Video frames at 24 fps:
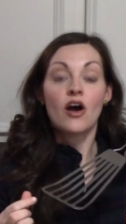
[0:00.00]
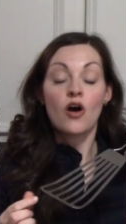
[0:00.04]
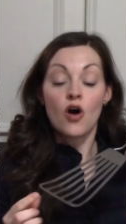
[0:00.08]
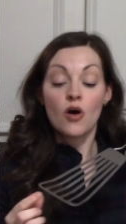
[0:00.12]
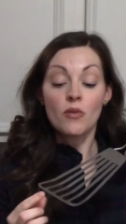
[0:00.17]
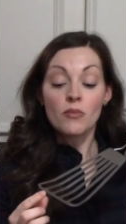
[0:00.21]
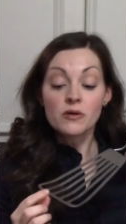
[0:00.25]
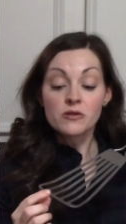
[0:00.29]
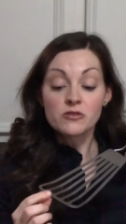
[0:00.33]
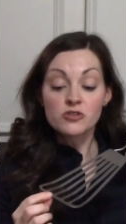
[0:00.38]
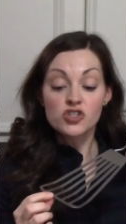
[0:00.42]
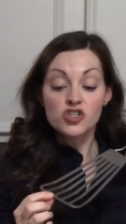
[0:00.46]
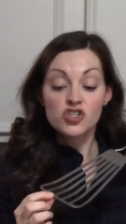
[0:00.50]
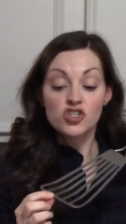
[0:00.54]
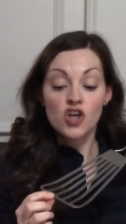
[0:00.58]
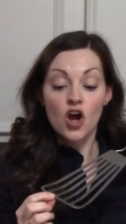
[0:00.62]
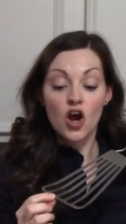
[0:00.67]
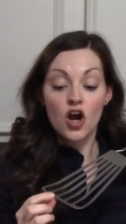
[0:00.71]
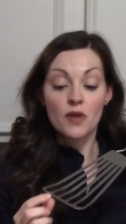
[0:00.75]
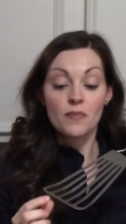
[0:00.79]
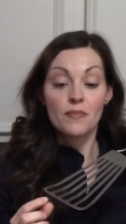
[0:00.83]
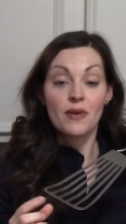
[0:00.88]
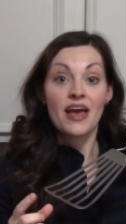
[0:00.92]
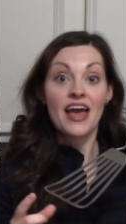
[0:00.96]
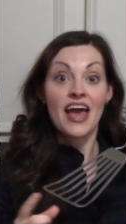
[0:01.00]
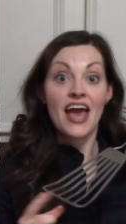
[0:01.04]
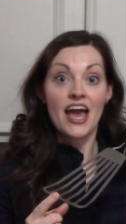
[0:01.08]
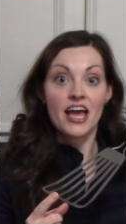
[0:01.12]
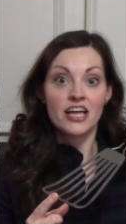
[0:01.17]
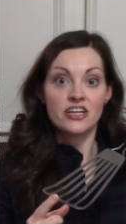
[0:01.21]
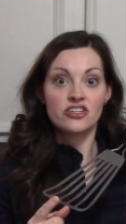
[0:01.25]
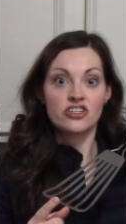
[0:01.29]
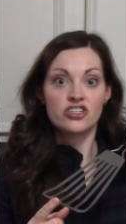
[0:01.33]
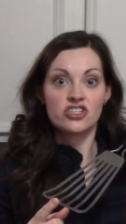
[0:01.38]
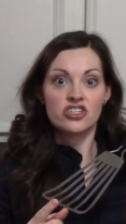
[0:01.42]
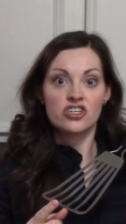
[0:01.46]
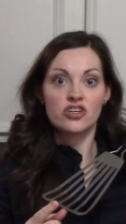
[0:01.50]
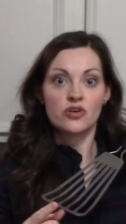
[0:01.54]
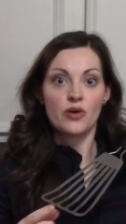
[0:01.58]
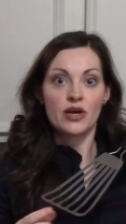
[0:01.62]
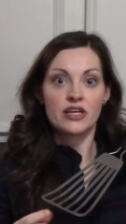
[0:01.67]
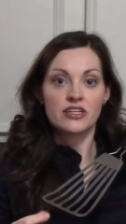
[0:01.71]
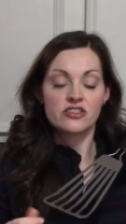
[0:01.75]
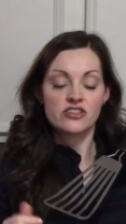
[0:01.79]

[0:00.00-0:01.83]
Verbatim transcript: almost sharp edge to it.